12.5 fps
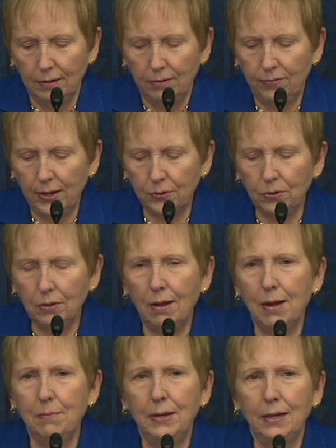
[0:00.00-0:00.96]
Federal
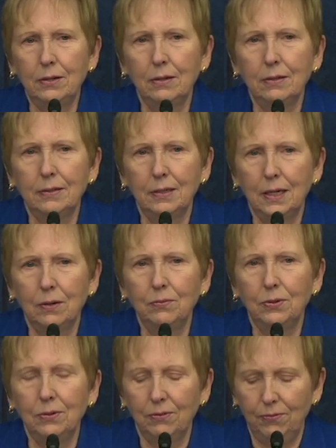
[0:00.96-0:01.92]
lawmakers and
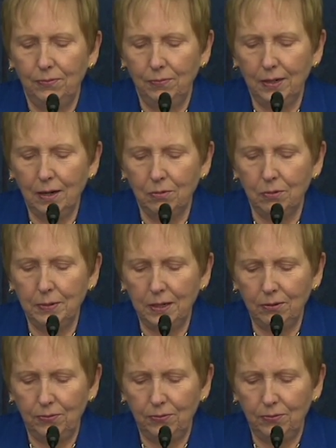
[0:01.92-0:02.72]
government